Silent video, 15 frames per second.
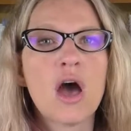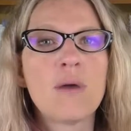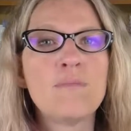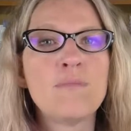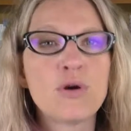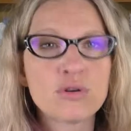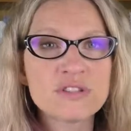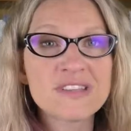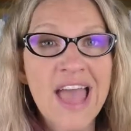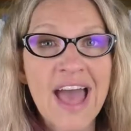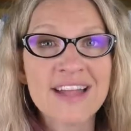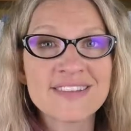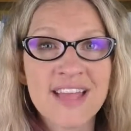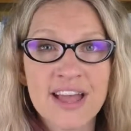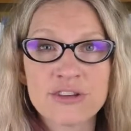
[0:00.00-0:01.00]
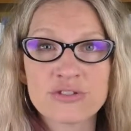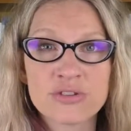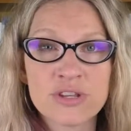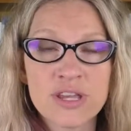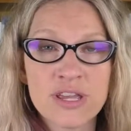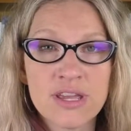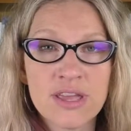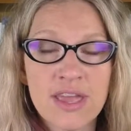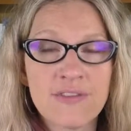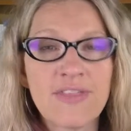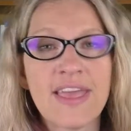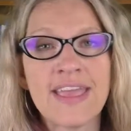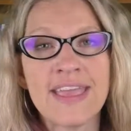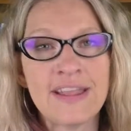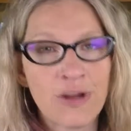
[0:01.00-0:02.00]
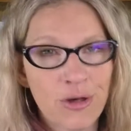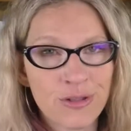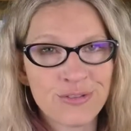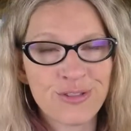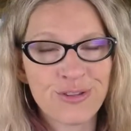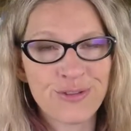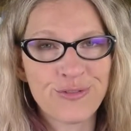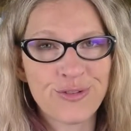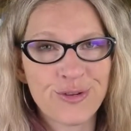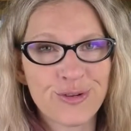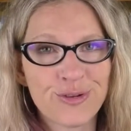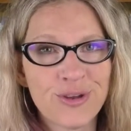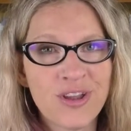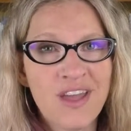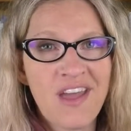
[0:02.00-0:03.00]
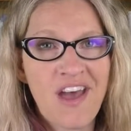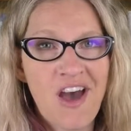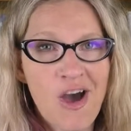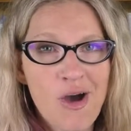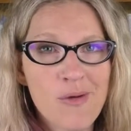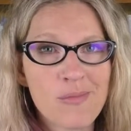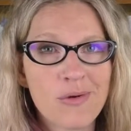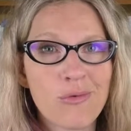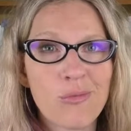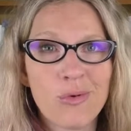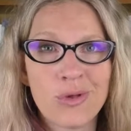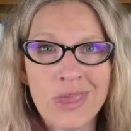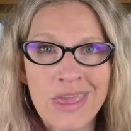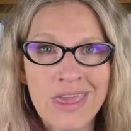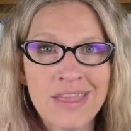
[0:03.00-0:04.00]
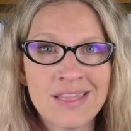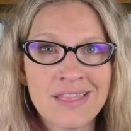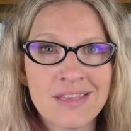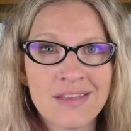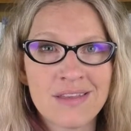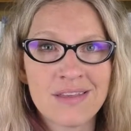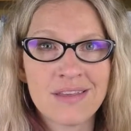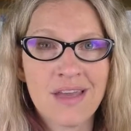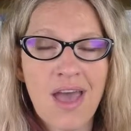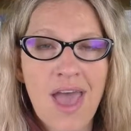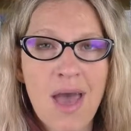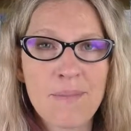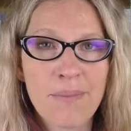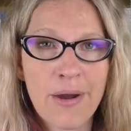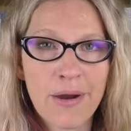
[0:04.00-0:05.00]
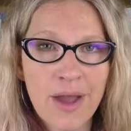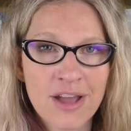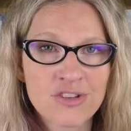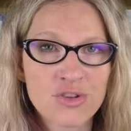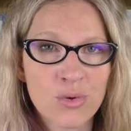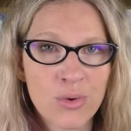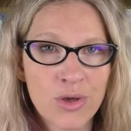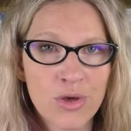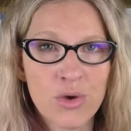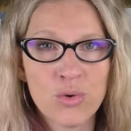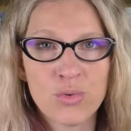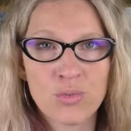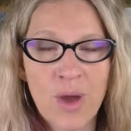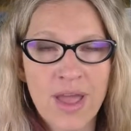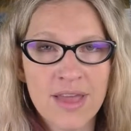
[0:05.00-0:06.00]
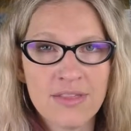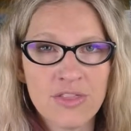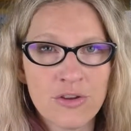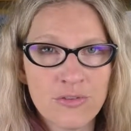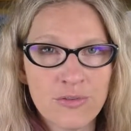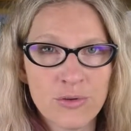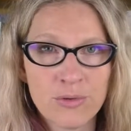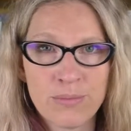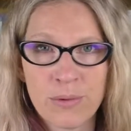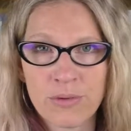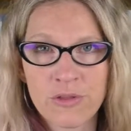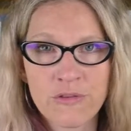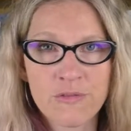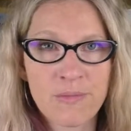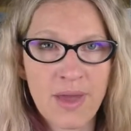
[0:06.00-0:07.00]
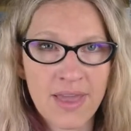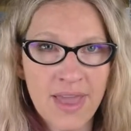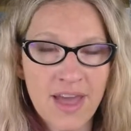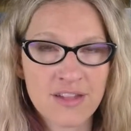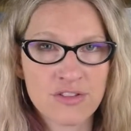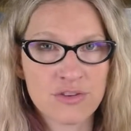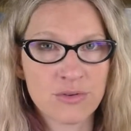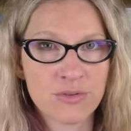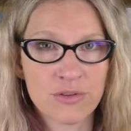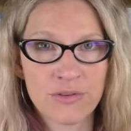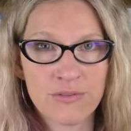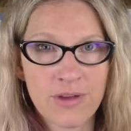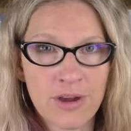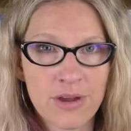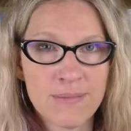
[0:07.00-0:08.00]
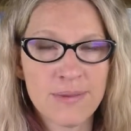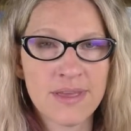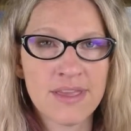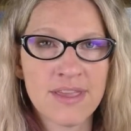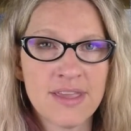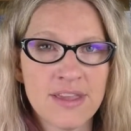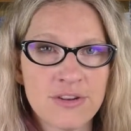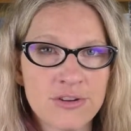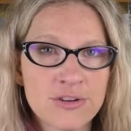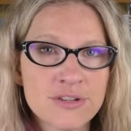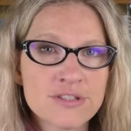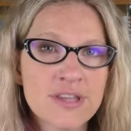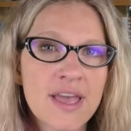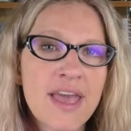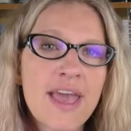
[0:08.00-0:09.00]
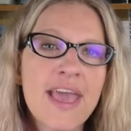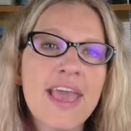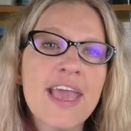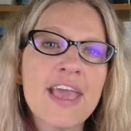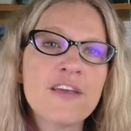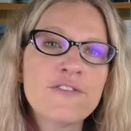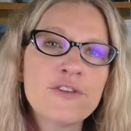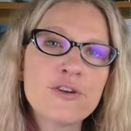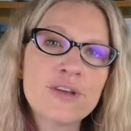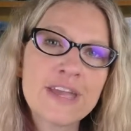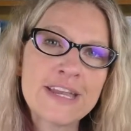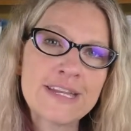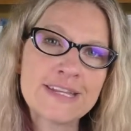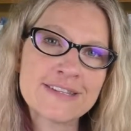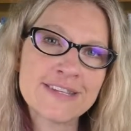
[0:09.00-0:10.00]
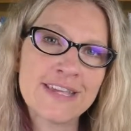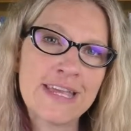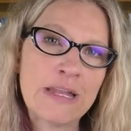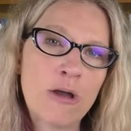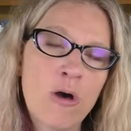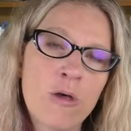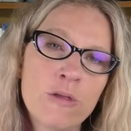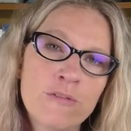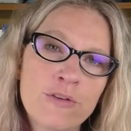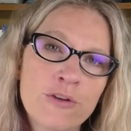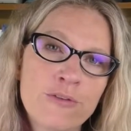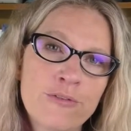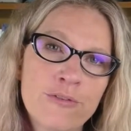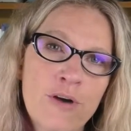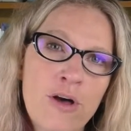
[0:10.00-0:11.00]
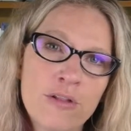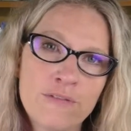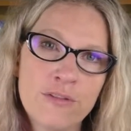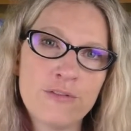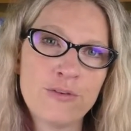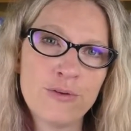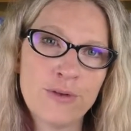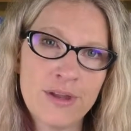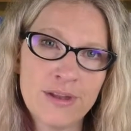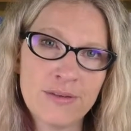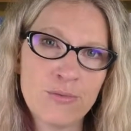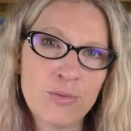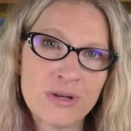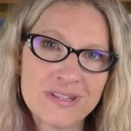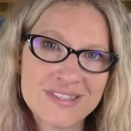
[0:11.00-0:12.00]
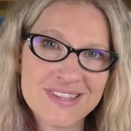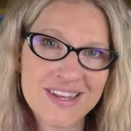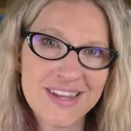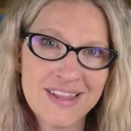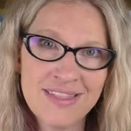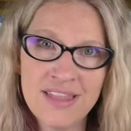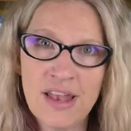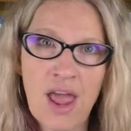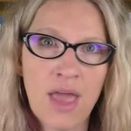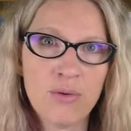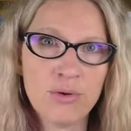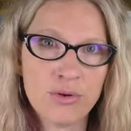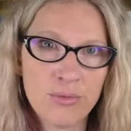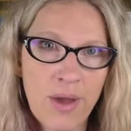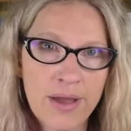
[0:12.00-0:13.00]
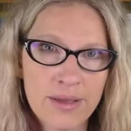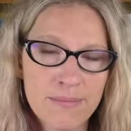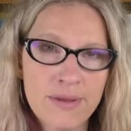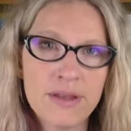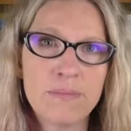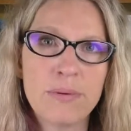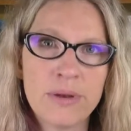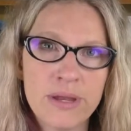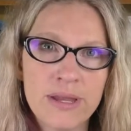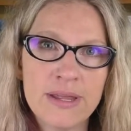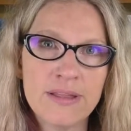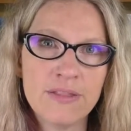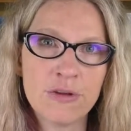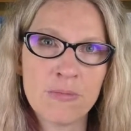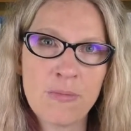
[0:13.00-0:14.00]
Most cats actually, if they eat all of their food, will eat the hemp RX oil right in their food. Both of my cats do, and they're very picky eaters. If your kitty doesn't eat all of the food in one sitting, then I would recommend putting it in their